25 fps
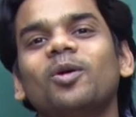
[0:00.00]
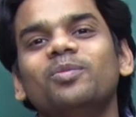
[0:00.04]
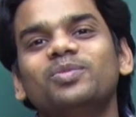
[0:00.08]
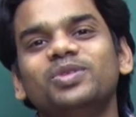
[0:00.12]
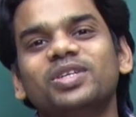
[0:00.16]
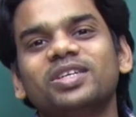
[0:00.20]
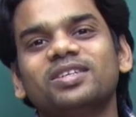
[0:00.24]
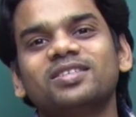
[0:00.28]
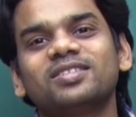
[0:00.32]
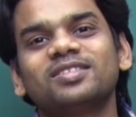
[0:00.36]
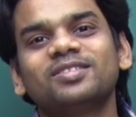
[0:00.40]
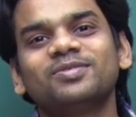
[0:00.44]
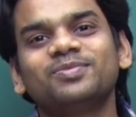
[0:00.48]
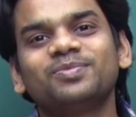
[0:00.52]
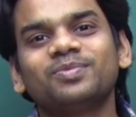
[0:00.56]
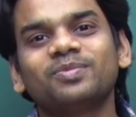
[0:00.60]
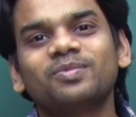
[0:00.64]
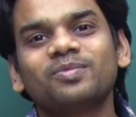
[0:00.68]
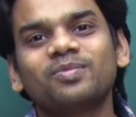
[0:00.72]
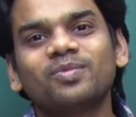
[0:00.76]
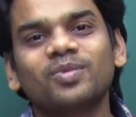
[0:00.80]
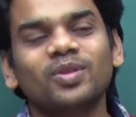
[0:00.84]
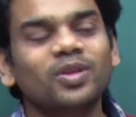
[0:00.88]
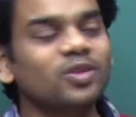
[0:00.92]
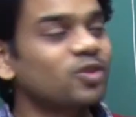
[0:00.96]
objects.
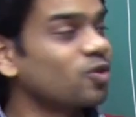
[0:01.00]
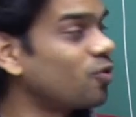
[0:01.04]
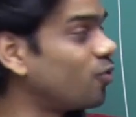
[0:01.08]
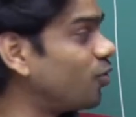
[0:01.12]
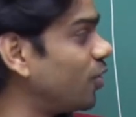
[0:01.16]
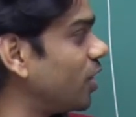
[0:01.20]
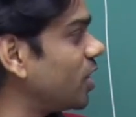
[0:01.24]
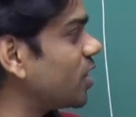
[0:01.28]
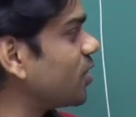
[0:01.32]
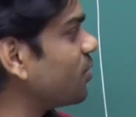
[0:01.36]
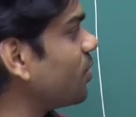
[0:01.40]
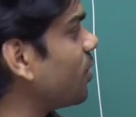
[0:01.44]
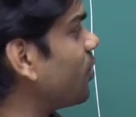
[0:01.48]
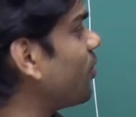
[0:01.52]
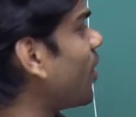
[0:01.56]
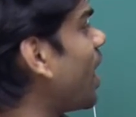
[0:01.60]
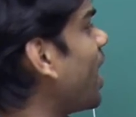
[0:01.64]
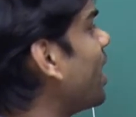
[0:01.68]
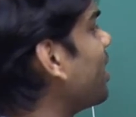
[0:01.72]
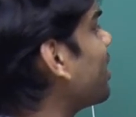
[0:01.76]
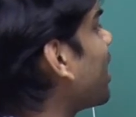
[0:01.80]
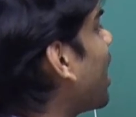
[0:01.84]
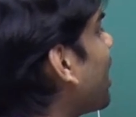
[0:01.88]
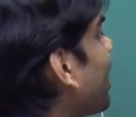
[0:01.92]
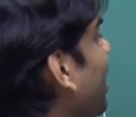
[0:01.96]
So first we
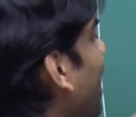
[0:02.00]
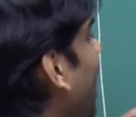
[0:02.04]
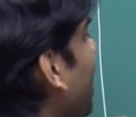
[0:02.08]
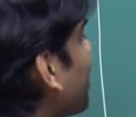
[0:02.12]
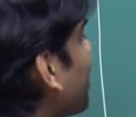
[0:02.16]
find that